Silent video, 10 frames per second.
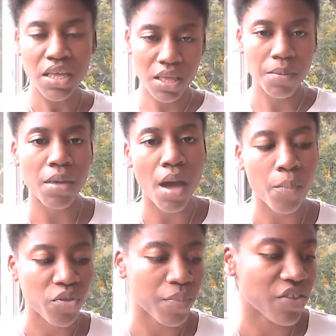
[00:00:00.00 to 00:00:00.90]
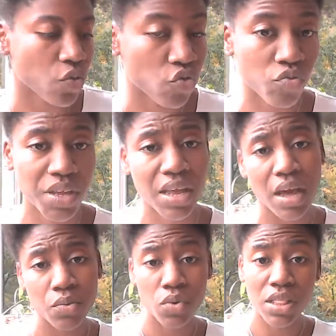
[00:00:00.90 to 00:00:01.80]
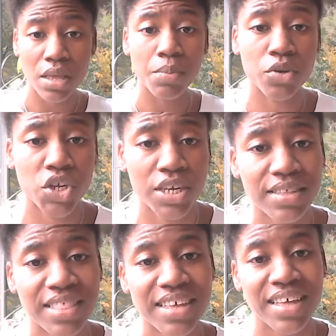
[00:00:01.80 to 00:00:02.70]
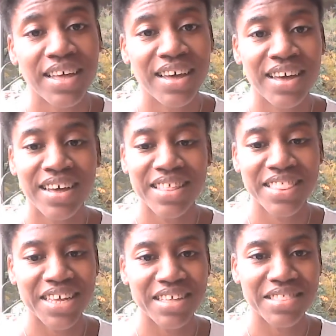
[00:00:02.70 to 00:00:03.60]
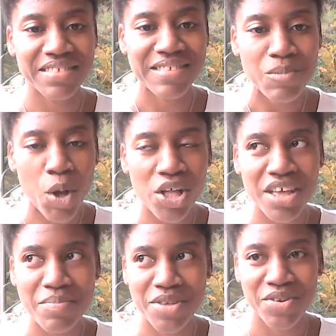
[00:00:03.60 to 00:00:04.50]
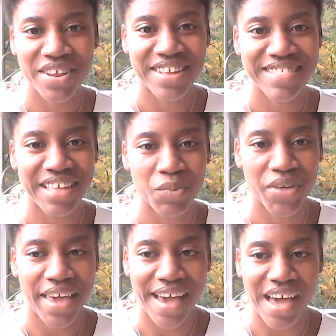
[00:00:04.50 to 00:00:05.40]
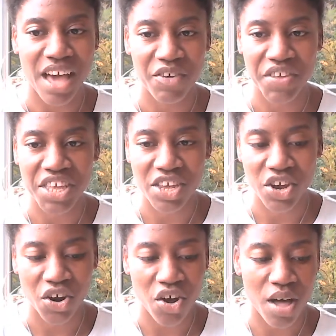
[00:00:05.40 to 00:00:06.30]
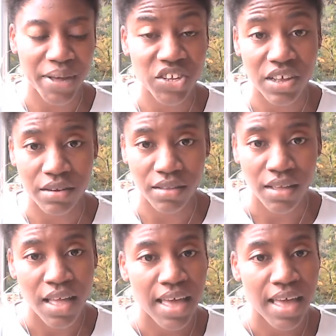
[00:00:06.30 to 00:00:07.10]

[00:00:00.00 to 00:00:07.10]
keeping up with my social media. I really appreciate the small community that we have here on my channel.